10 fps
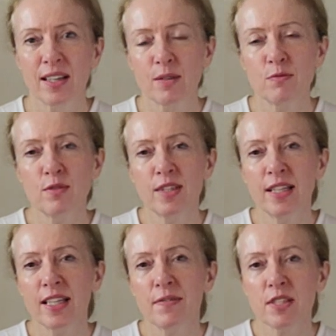And
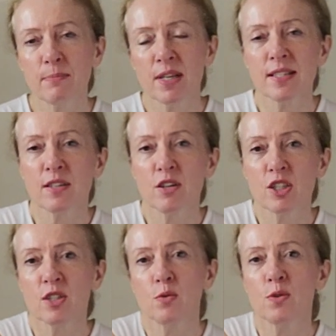really give us a
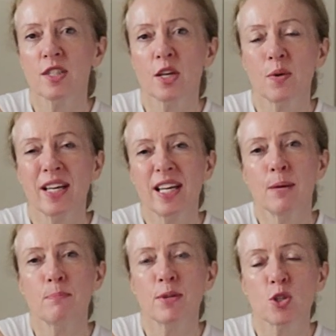massage also
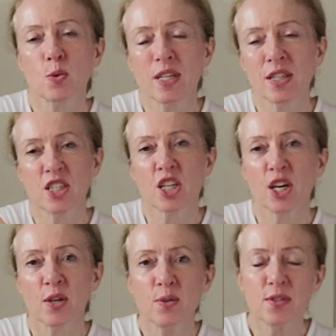in between the
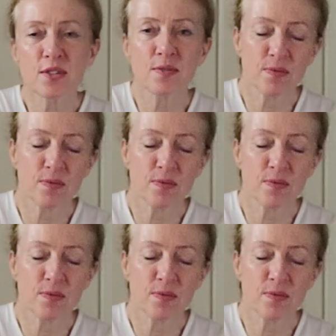toes.